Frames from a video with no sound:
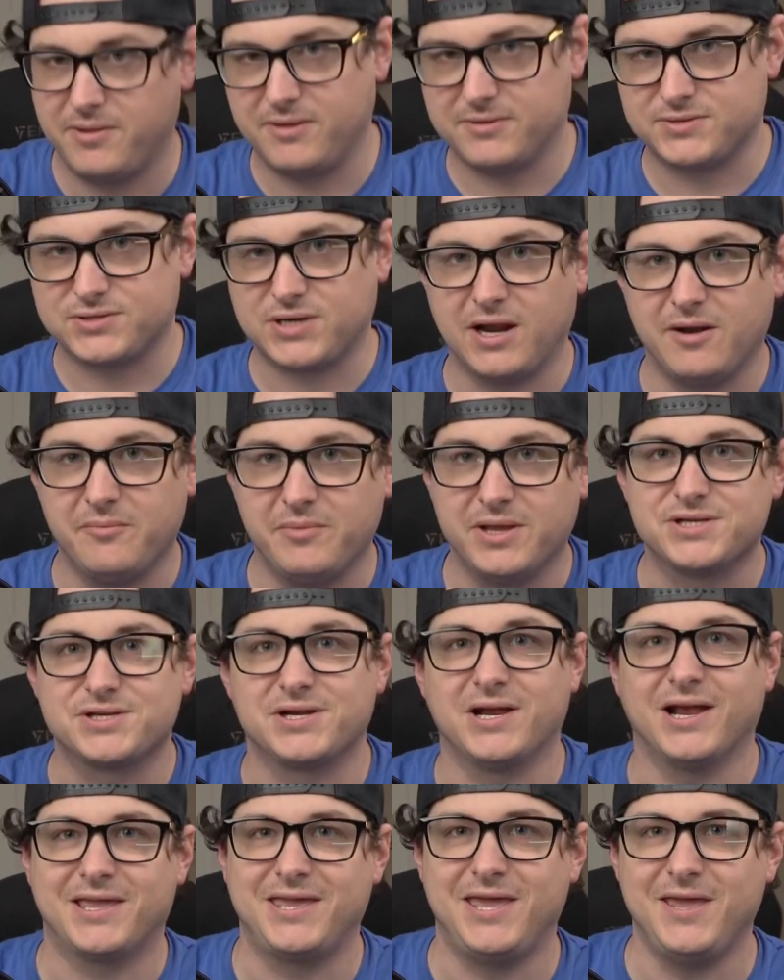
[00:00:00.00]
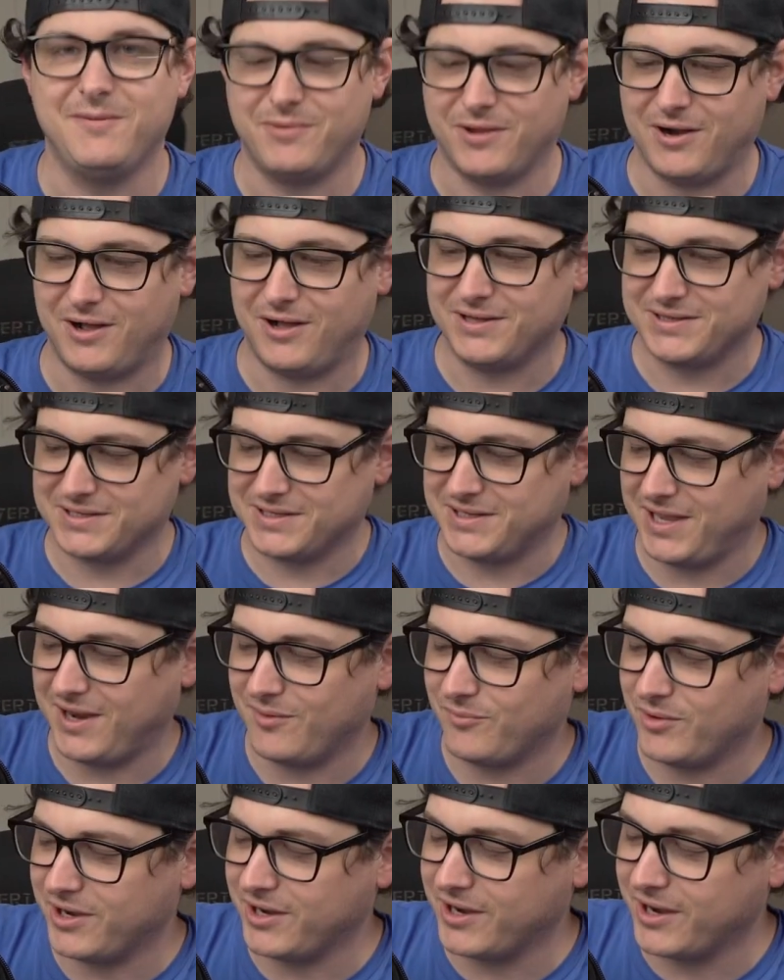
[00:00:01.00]
I'm trying to make sure I keep it all on the
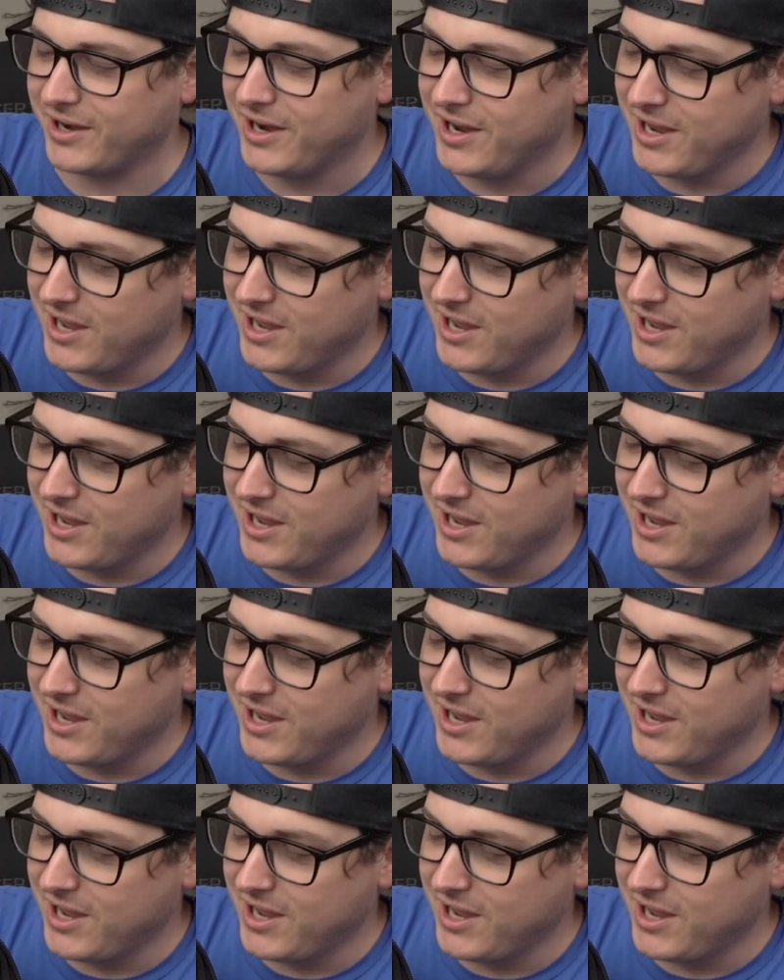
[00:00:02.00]
camera here.